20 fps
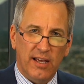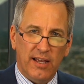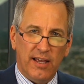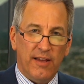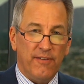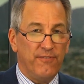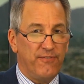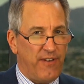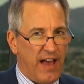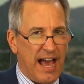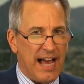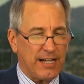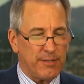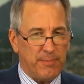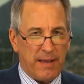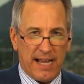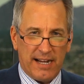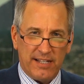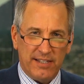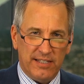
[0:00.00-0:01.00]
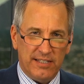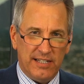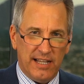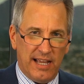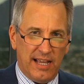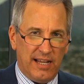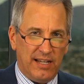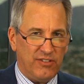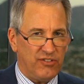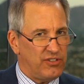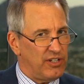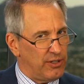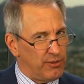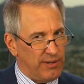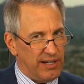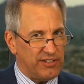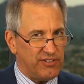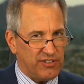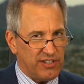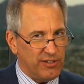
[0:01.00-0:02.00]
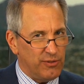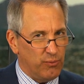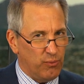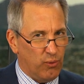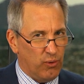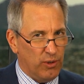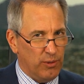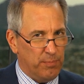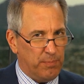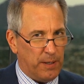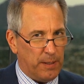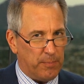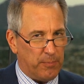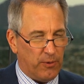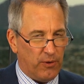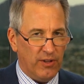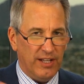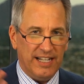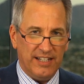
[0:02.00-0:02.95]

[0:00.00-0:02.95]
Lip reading: In fact, back in the day, cigarettes didn't warn people.